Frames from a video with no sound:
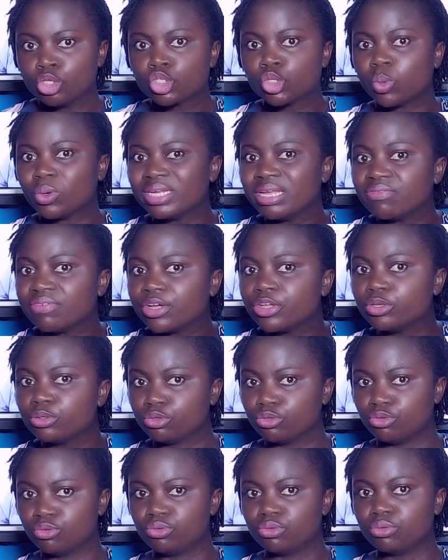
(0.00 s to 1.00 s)
So whatever
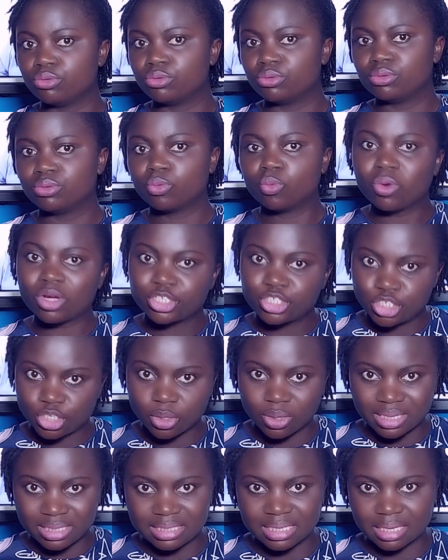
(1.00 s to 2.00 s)
you do, what's
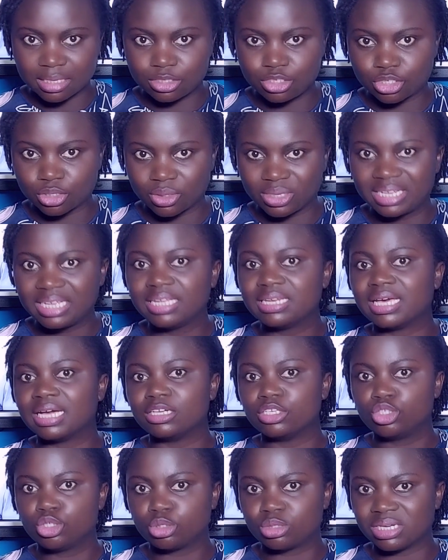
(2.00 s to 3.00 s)
your intention in
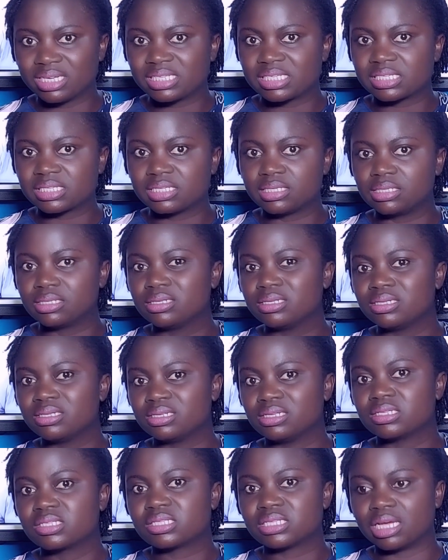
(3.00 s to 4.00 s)
addressing
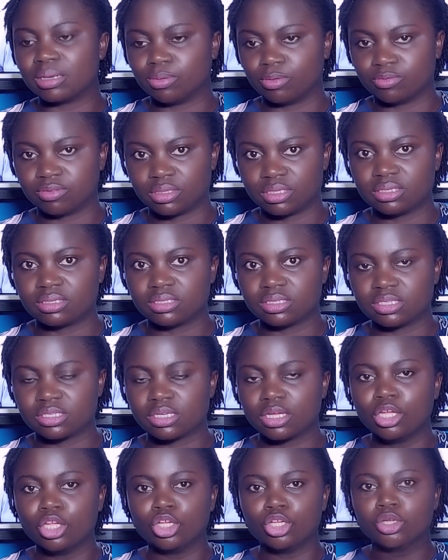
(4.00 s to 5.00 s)
those type of
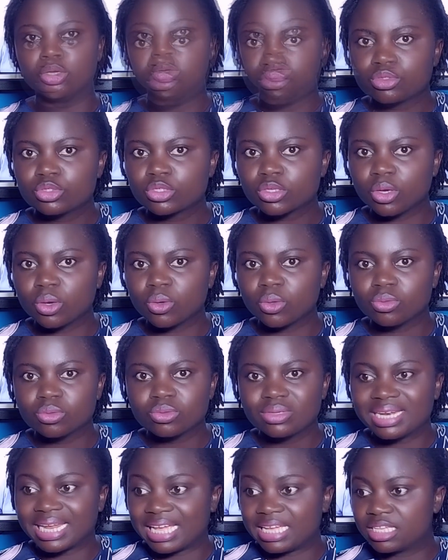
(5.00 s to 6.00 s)
things?
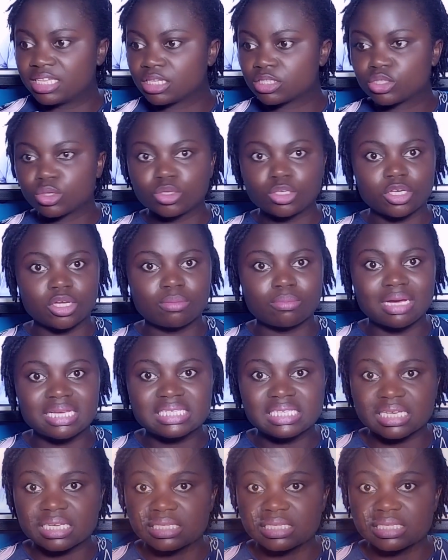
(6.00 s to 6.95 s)
So, like Tolulope's